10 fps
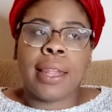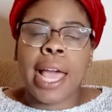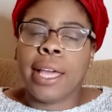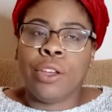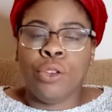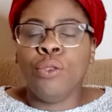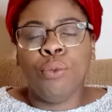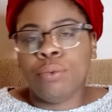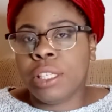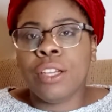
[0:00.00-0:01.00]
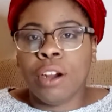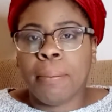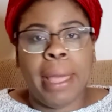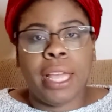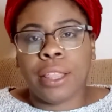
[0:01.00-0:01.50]
like you still are
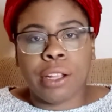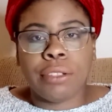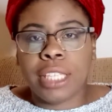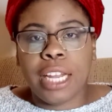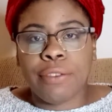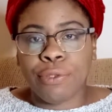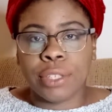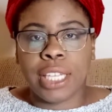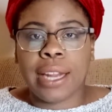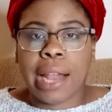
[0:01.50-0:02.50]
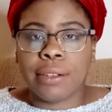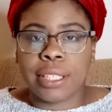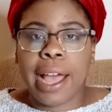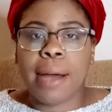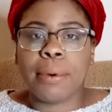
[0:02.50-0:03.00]
making $13 to $14
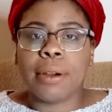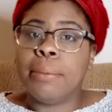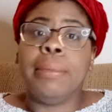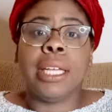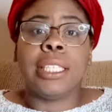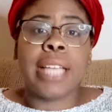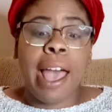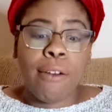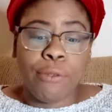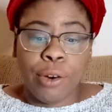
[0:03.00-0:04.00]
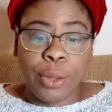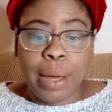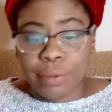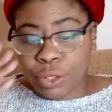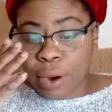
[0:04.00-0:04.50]
an hour because of how far you
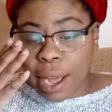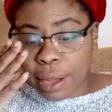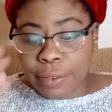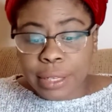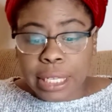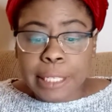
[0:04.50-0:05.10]
have to drive.